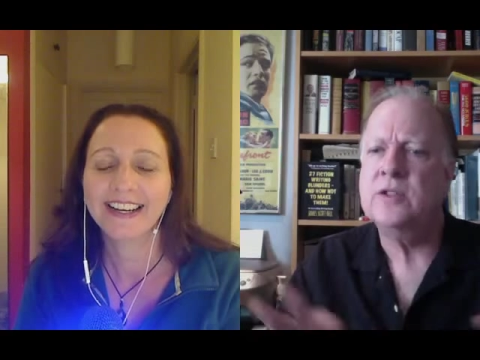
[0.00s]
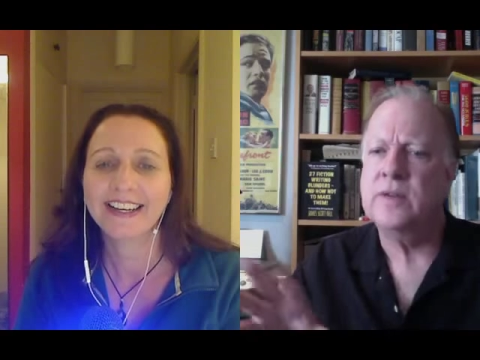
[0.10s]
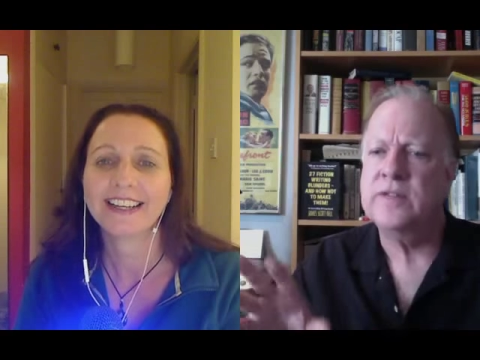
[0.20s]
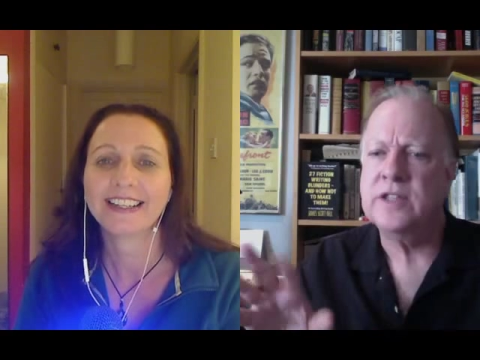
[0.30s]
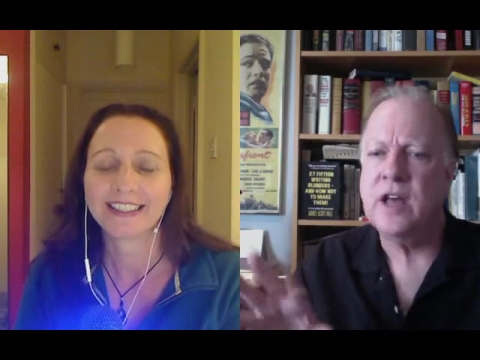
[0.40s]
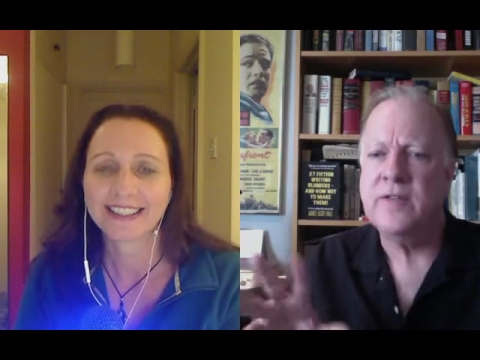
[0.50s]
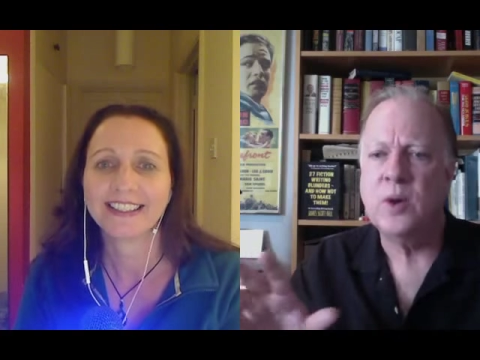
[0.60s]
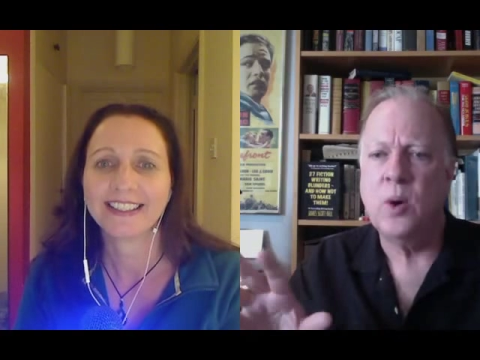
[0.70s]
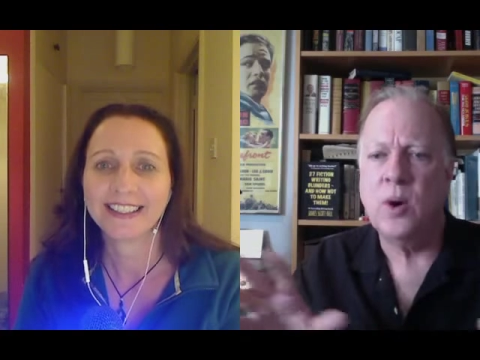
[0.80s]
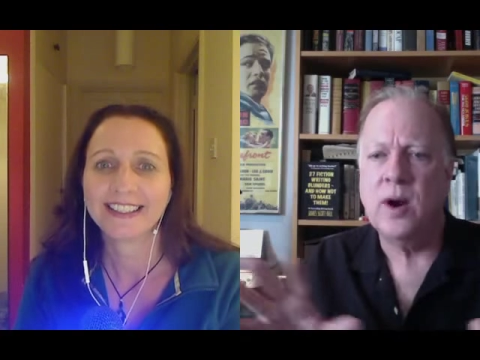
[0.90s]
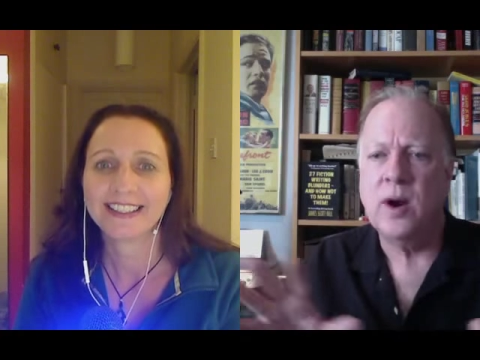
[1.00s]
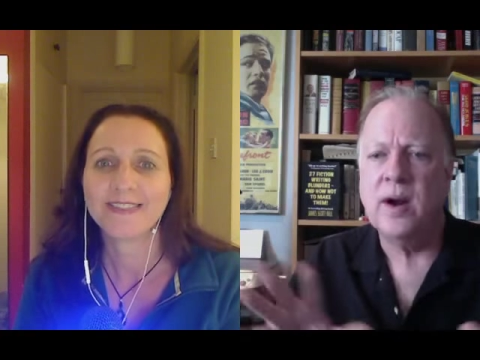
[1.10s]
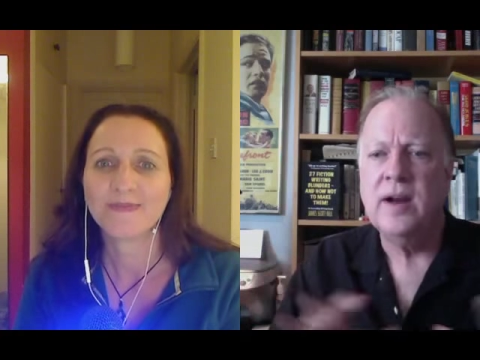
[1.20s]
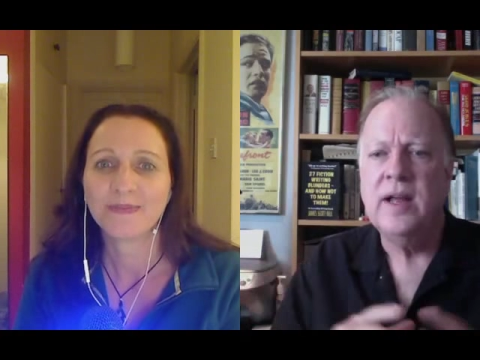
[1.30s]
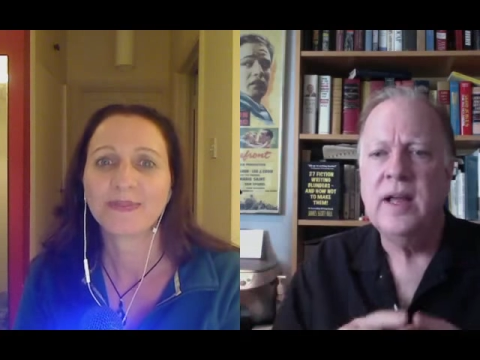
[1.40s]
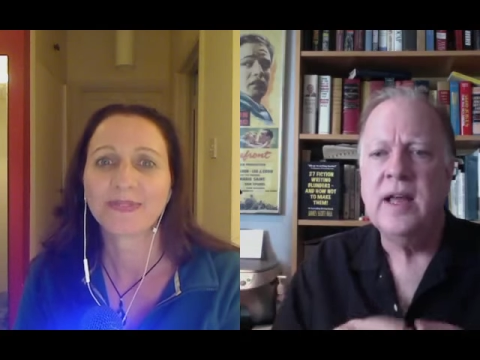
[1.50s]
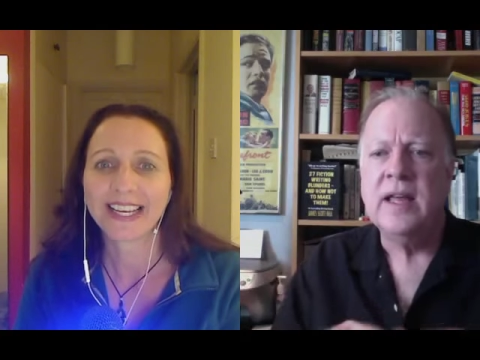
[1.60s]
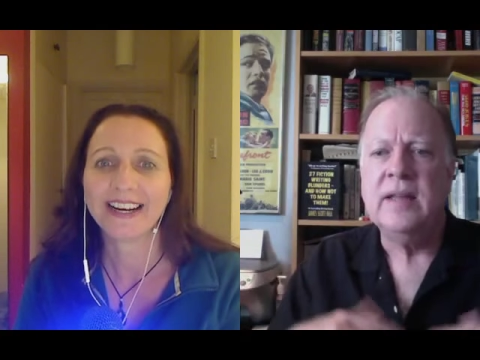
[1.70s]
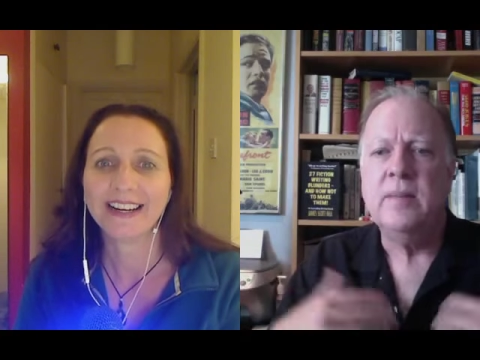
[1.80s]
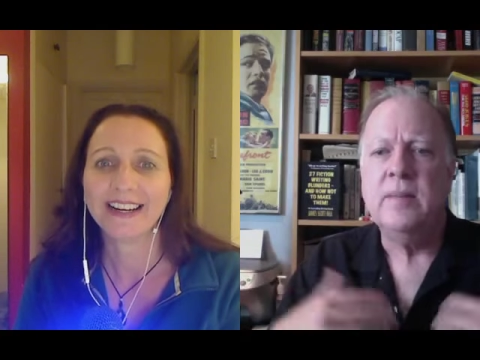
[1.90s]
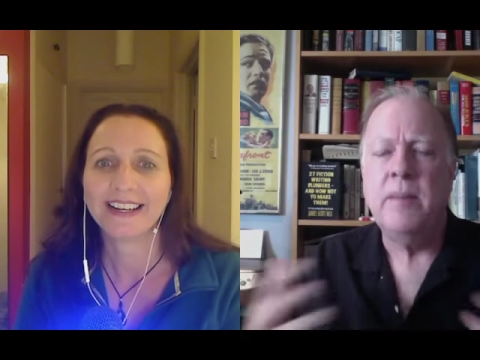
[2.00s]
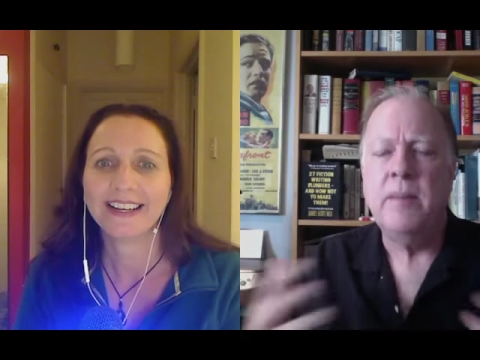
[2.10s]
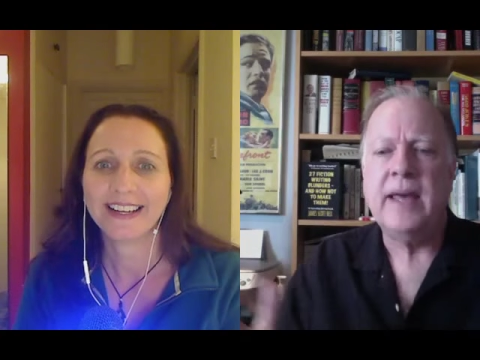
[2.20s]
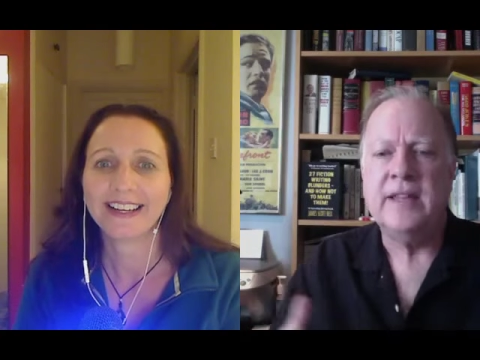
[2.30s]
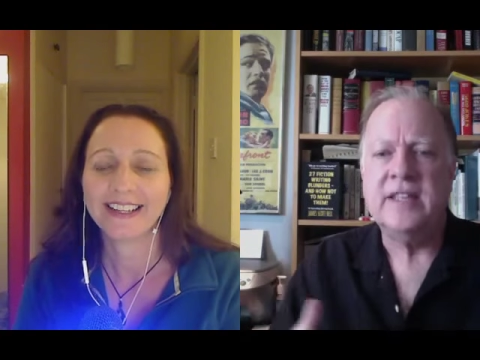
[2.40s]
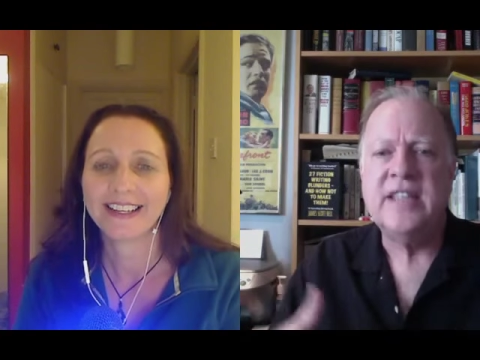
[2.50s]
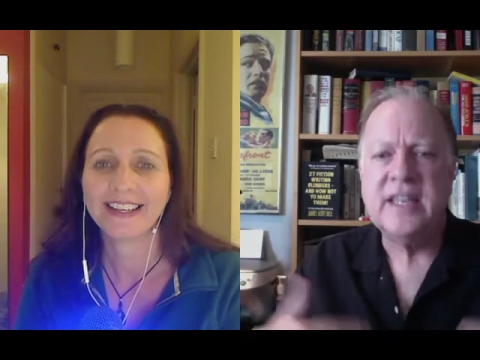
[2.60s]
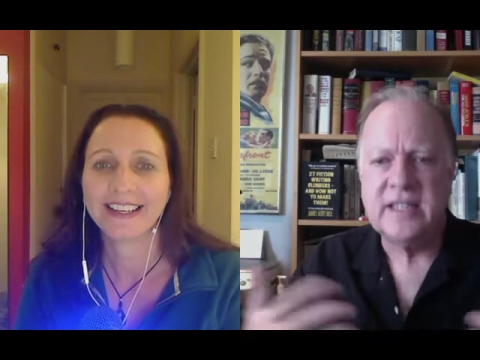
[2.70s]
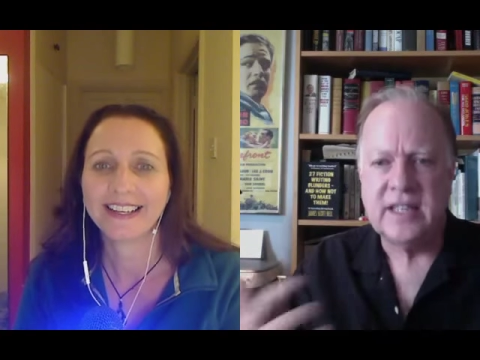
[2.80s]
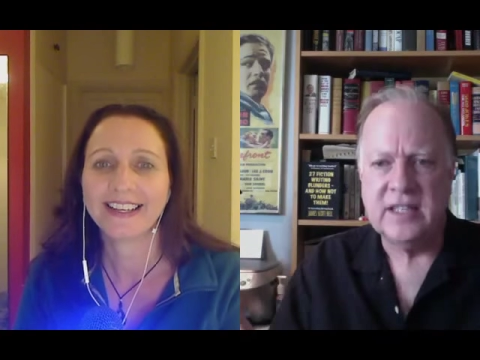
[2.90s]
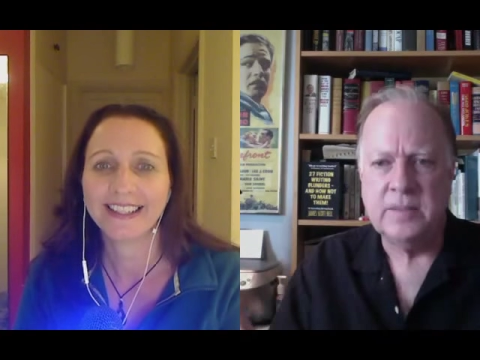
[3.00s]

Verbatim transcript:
Speaker 1: sort of soft core yeah. back in the 60s